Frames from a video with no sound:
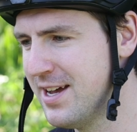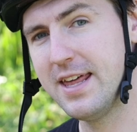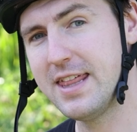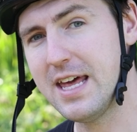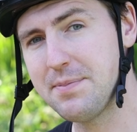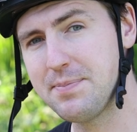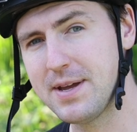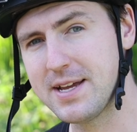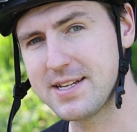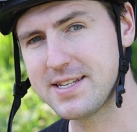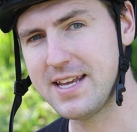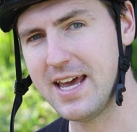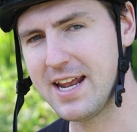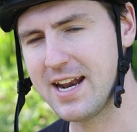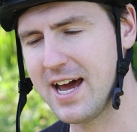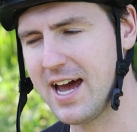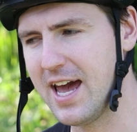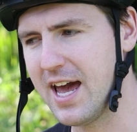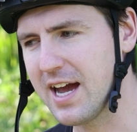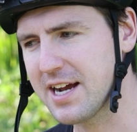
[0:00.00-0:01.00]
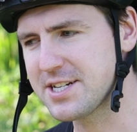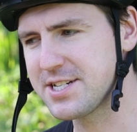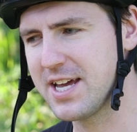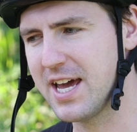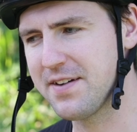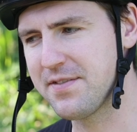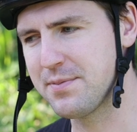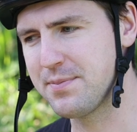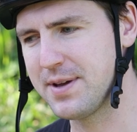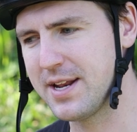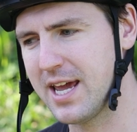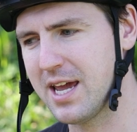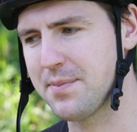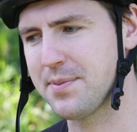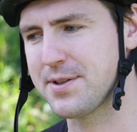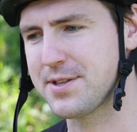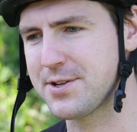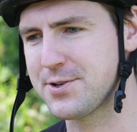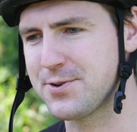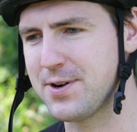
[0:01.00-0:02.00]
That being said, I actually haven't been
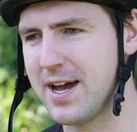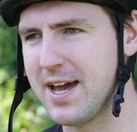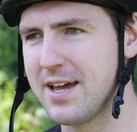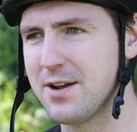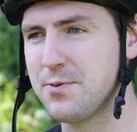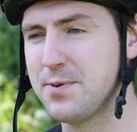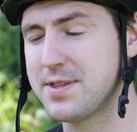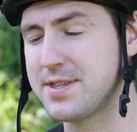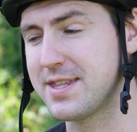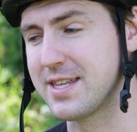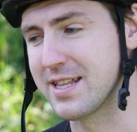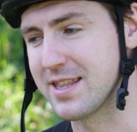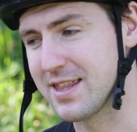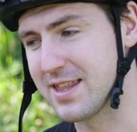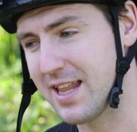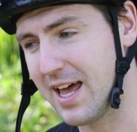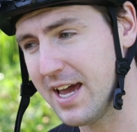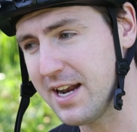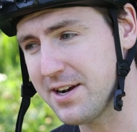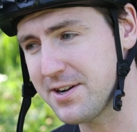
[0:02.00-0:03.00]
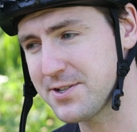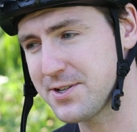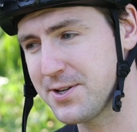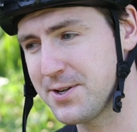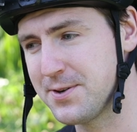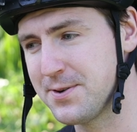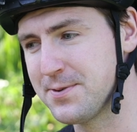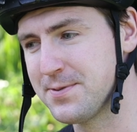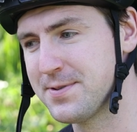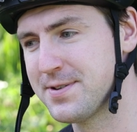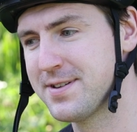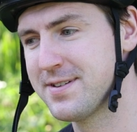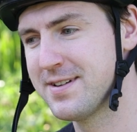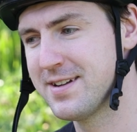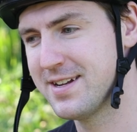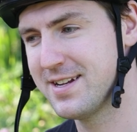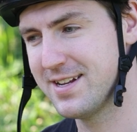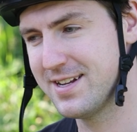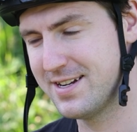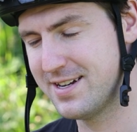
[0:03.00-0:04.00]
able to try it with the lighter tuned
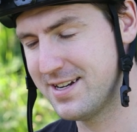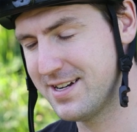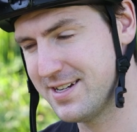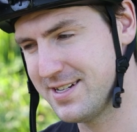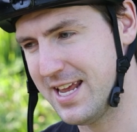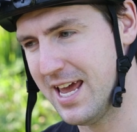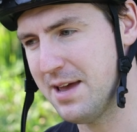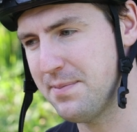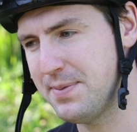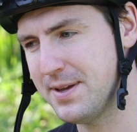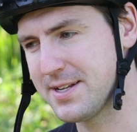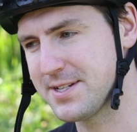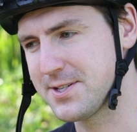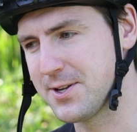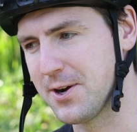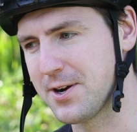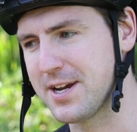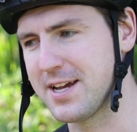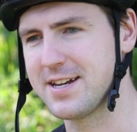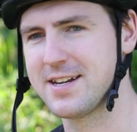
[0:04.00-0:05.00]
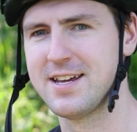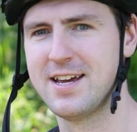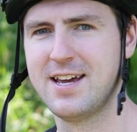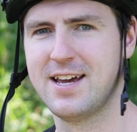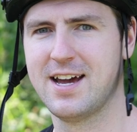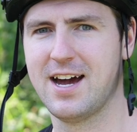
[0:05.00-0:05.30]
damping circuit